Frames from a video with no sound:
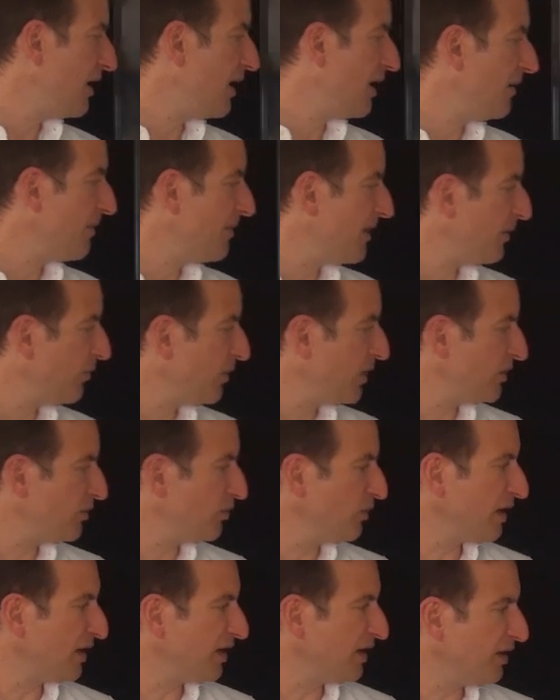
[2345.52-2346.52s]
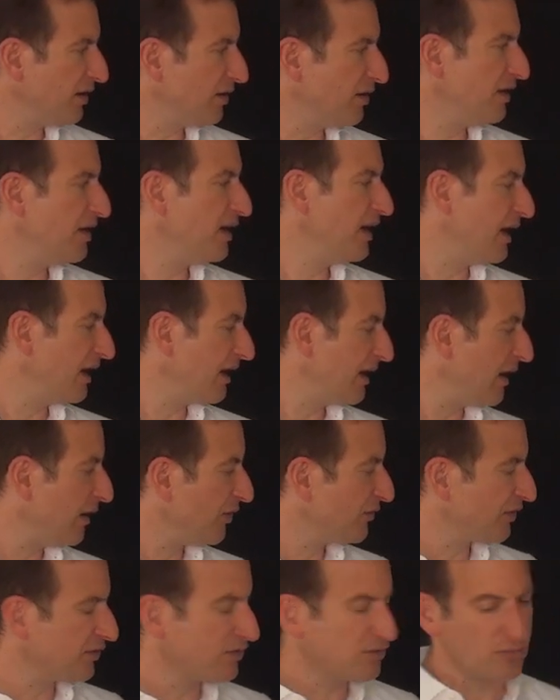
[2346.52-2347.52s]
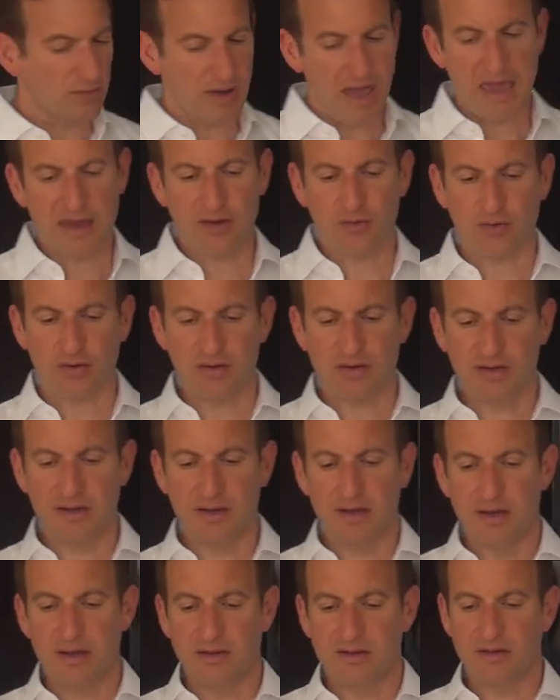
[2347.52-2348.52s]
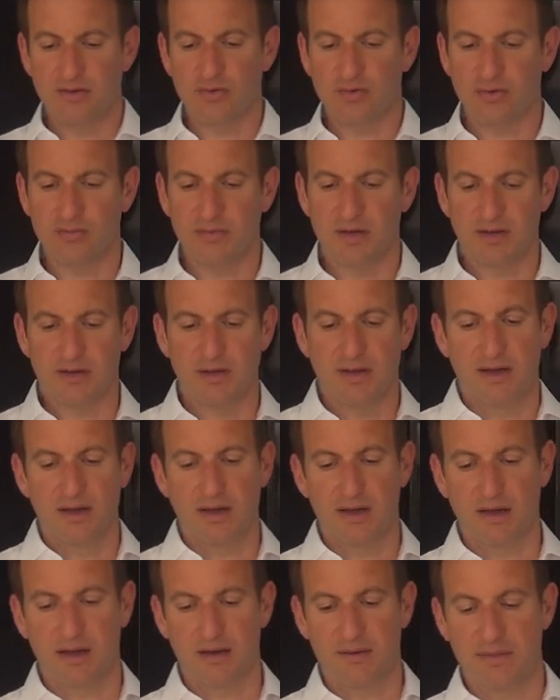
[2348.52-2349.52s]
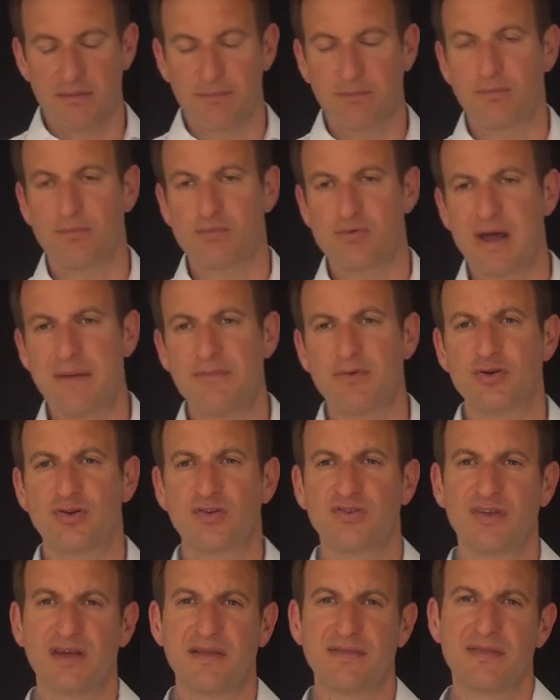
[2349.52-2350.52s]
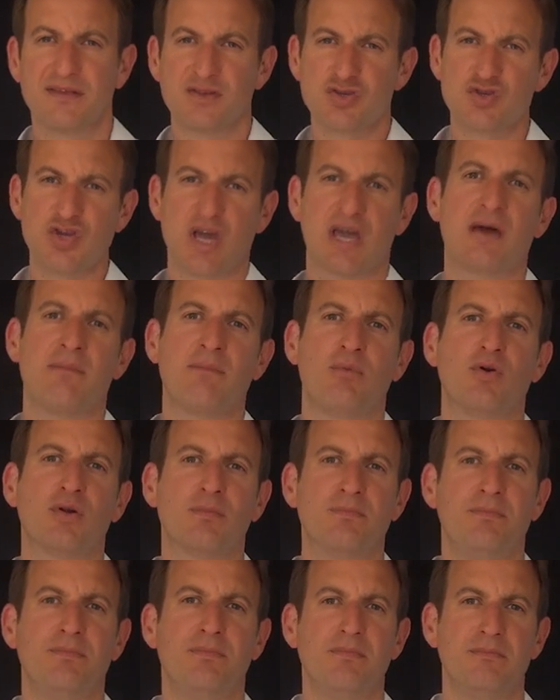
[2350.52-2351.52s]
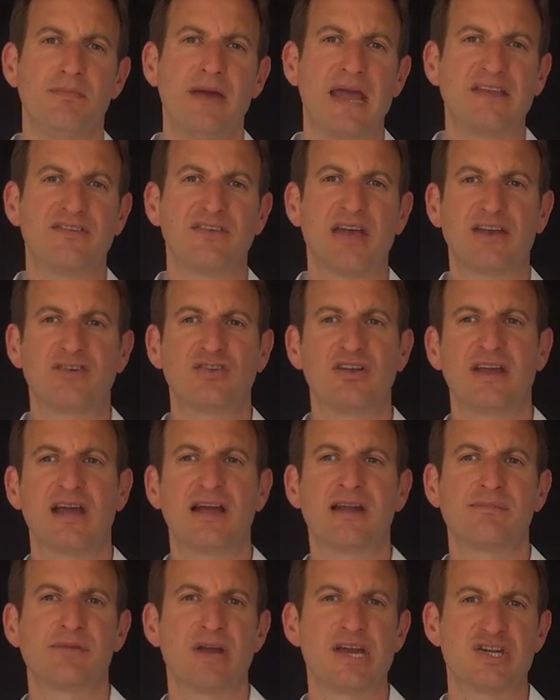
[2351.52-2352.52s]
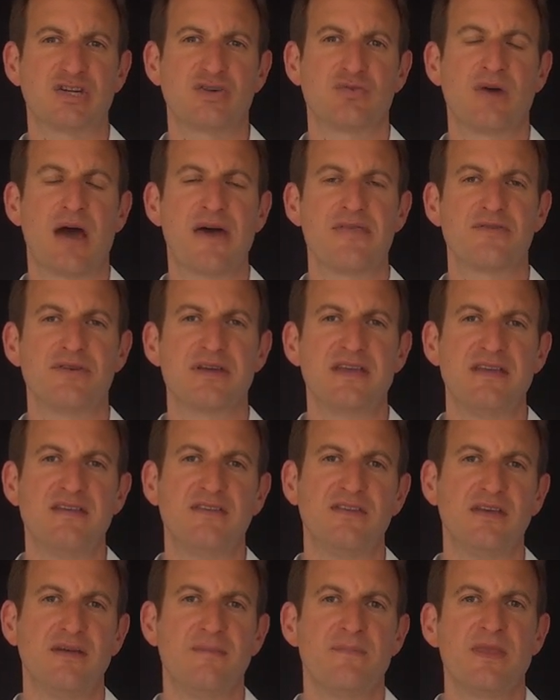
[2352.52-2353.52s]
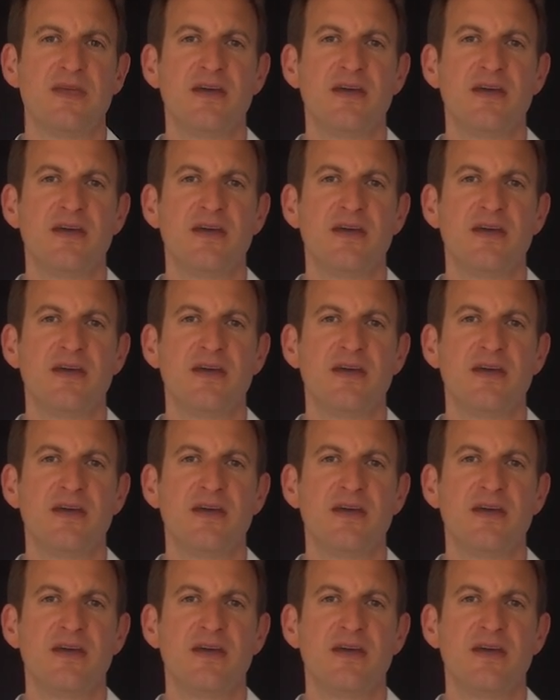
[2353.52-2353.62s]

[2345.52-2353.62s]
that we're doing here. It allows us to accurately determine the parameters, and the checkerboard makes actually calibration rather easy.